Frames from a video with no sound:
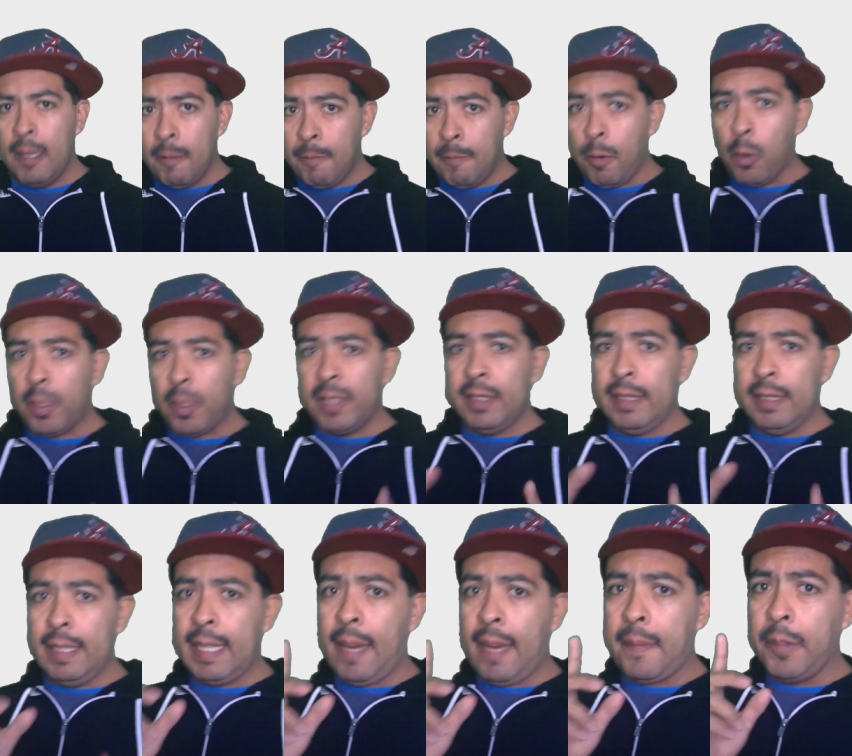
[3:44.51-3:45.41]

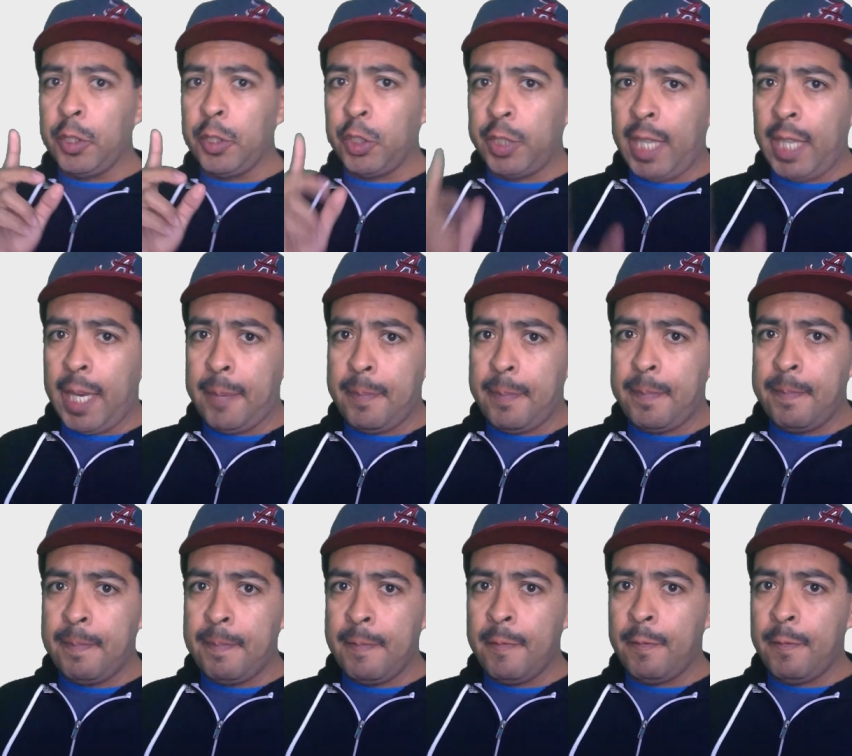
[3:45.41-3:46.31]
focusing on the shape
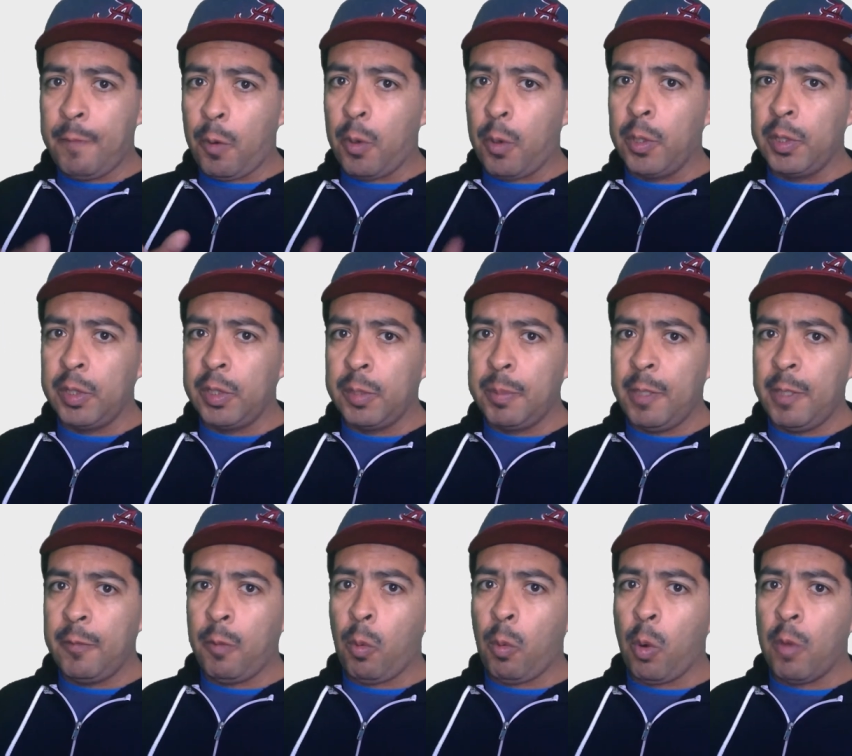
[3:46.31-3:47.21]
first
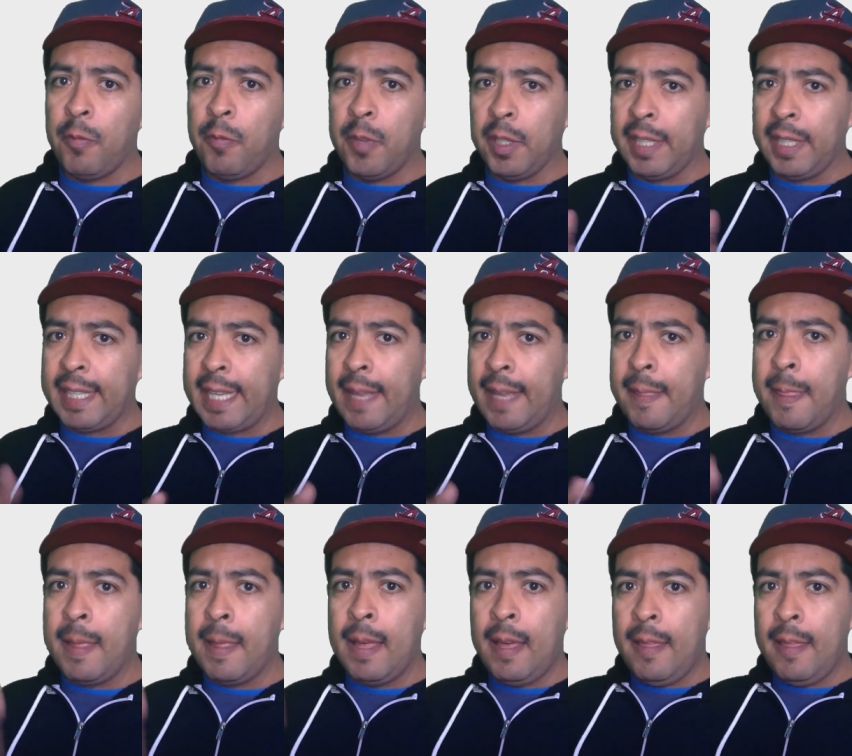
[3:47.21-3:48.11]
before filling in
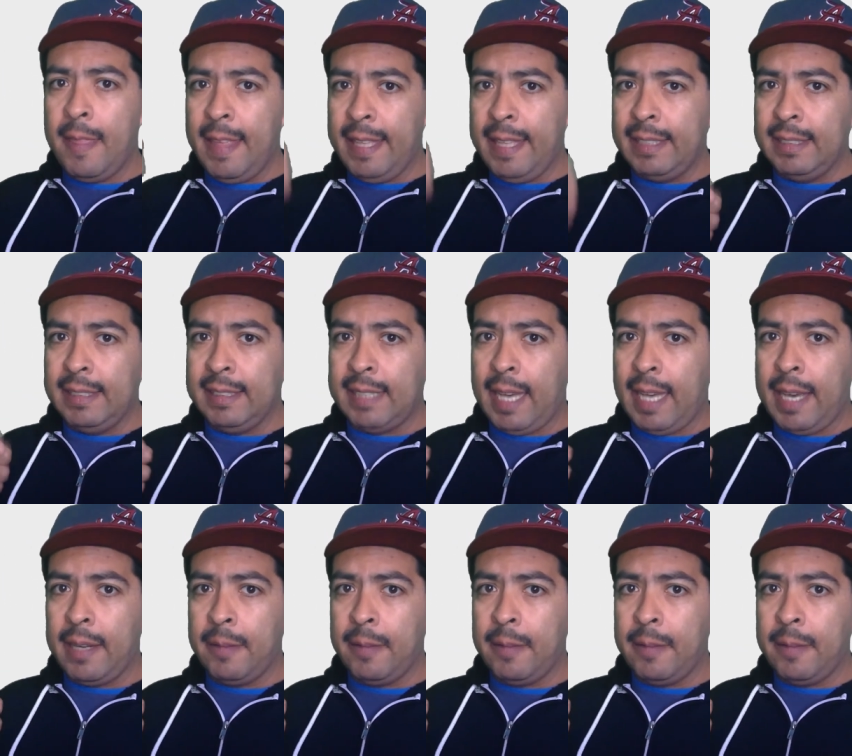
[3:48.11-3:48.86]
the inside.